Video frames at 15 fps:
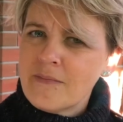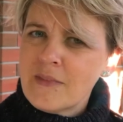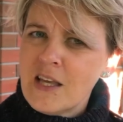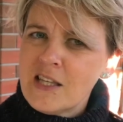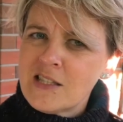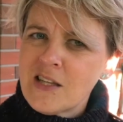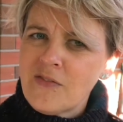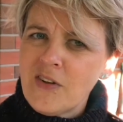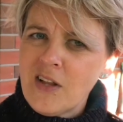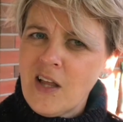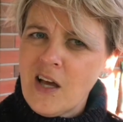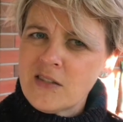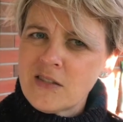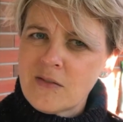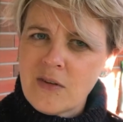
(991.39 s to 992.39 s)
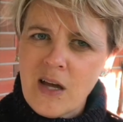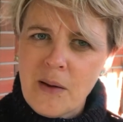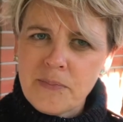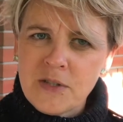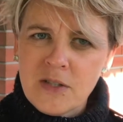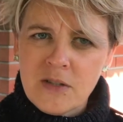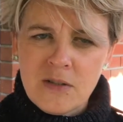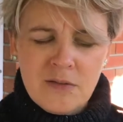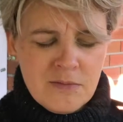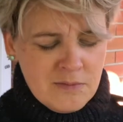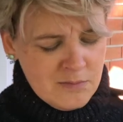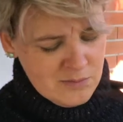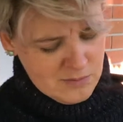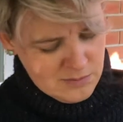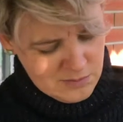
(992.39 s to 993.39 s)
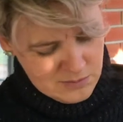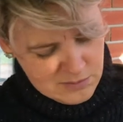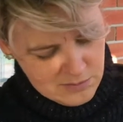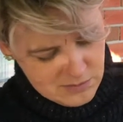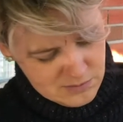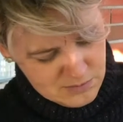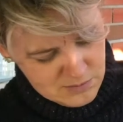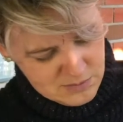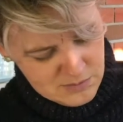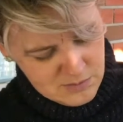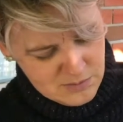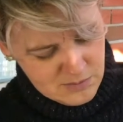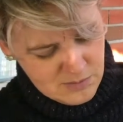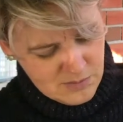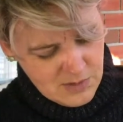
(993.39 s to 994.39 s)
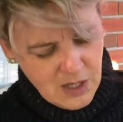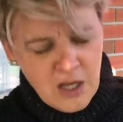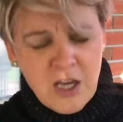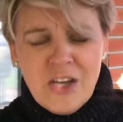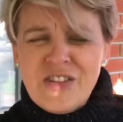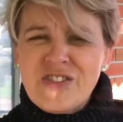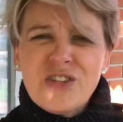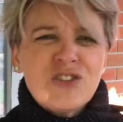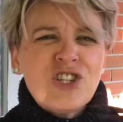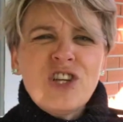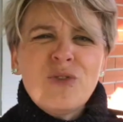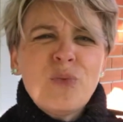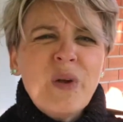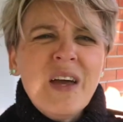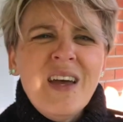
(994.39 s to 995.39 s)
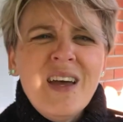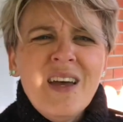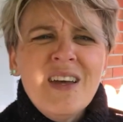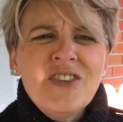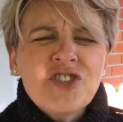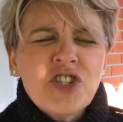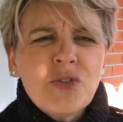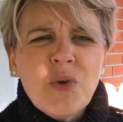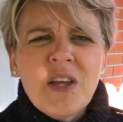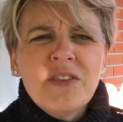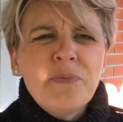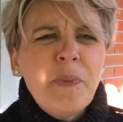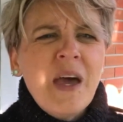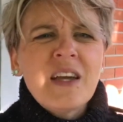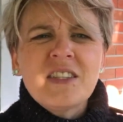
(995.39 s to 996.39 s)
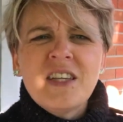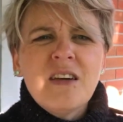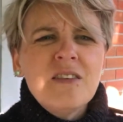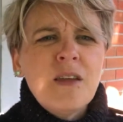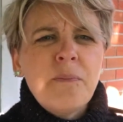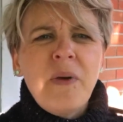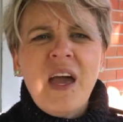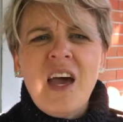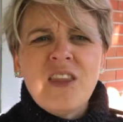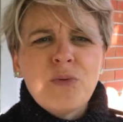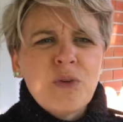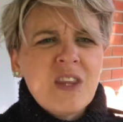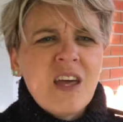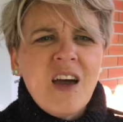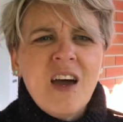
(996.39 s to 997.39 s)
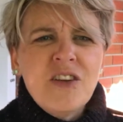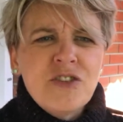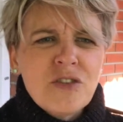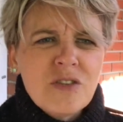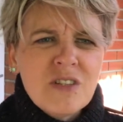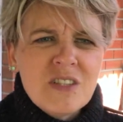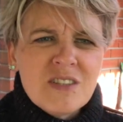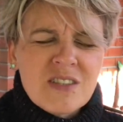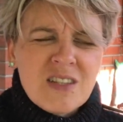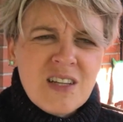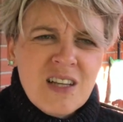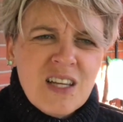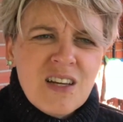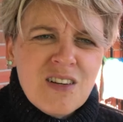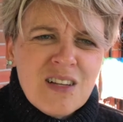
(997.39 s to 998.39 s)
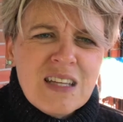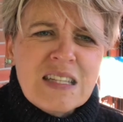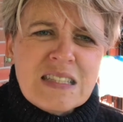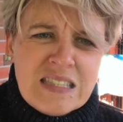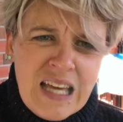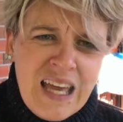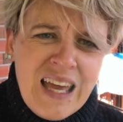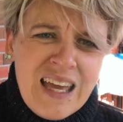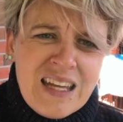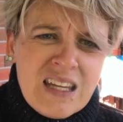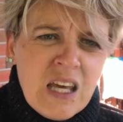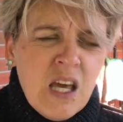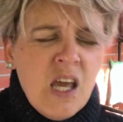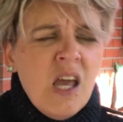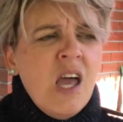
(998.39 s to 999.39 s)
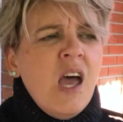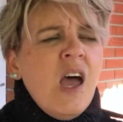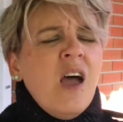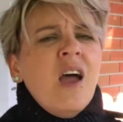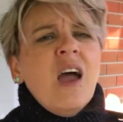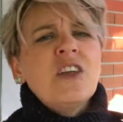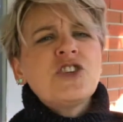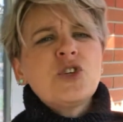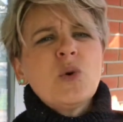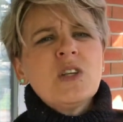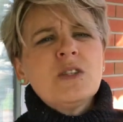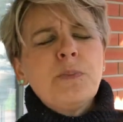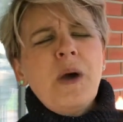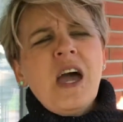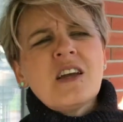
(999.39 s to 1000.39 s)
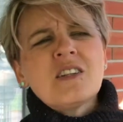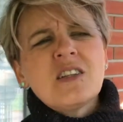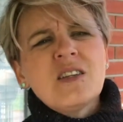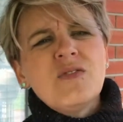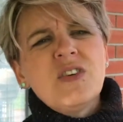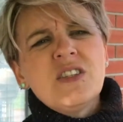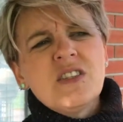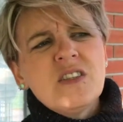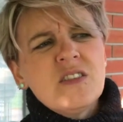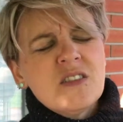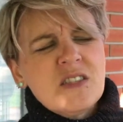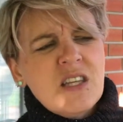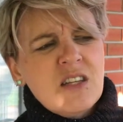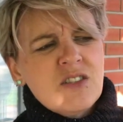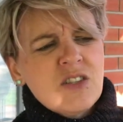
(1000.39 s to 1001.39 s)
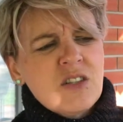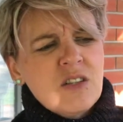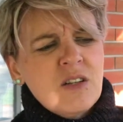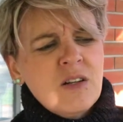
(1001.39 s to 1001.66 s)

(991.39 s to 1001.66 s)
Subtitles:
is a velociraptor. So she runs back down the path where the hunter is clearly dead, and she runs back to the visitor center.